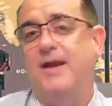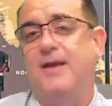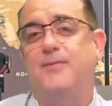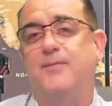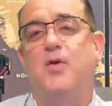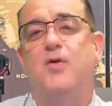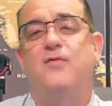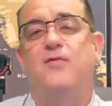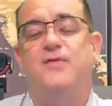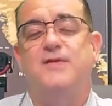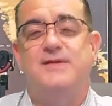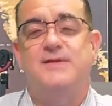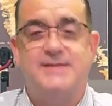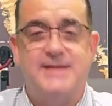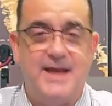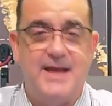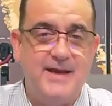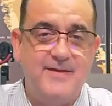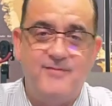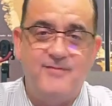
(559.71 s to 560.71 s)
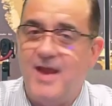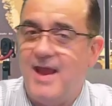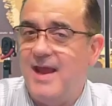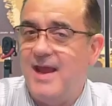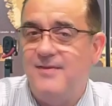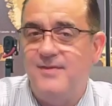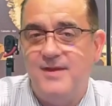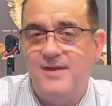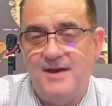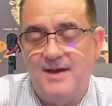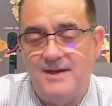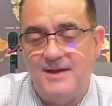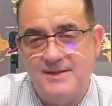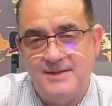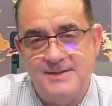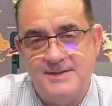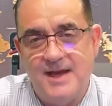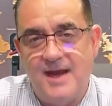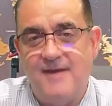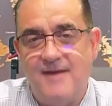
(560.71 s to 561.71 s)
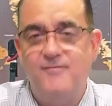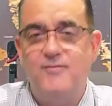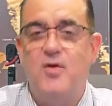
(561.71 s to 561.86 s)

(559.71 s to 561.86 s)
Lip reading: both the saved and the unsaved,